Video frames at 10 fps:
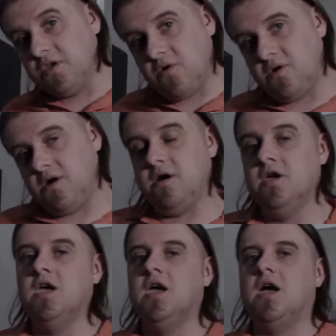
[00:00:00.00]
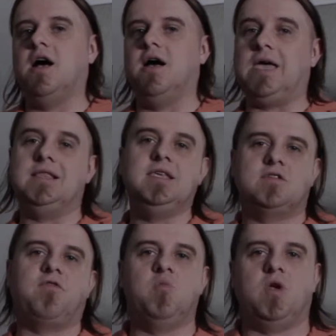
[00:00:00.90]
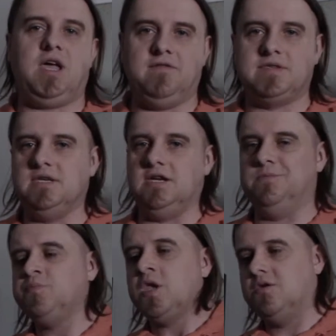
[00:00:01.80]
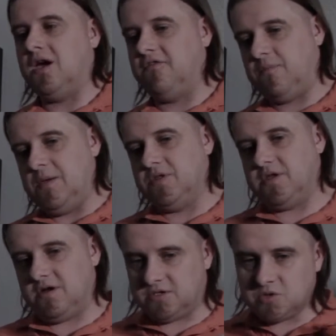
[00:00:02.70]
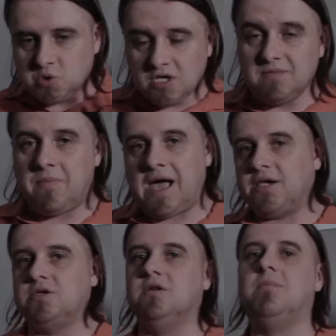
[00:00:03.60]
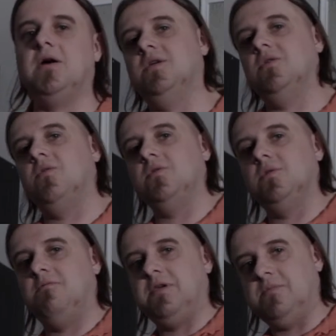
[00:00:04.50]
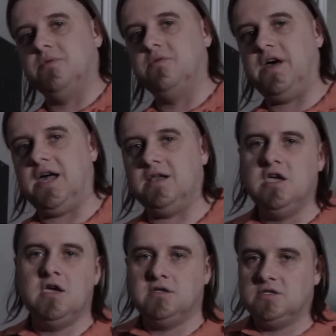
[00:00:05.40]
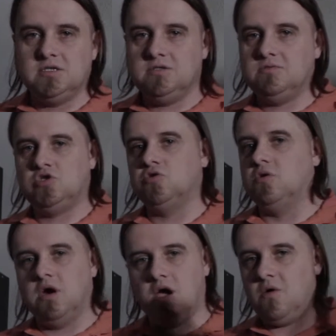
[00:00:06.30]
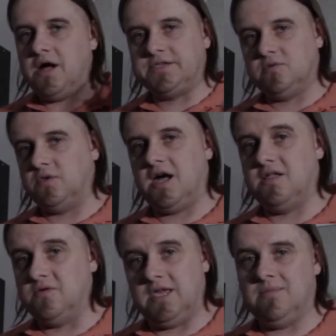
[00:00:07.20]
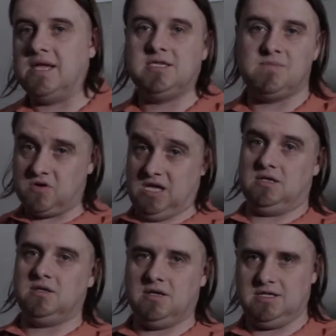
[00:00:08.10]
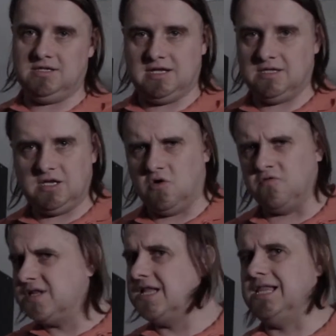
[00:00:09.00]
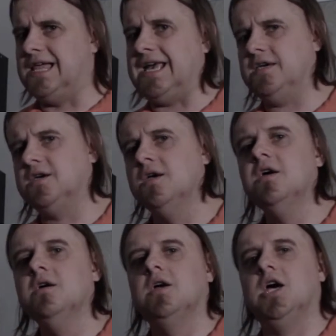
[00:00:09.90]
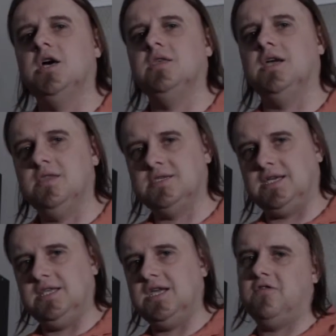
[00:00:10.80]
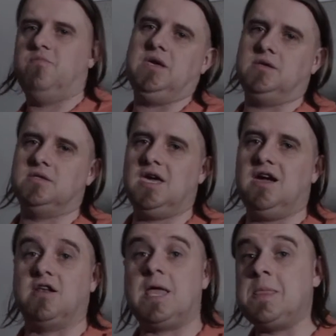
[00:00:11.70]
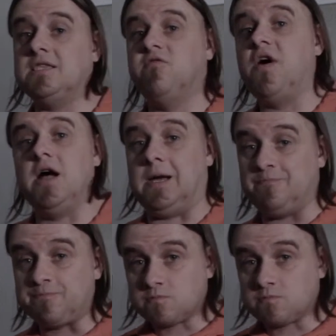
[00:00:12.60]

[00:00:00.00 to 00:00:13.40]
with horror, at least from what I've seen. You have people that are extremely passionate about it, or you have people that, sure, I'll watch it with Halloween, but that's about it. And they don't really like this idea of being scared. And that's fine.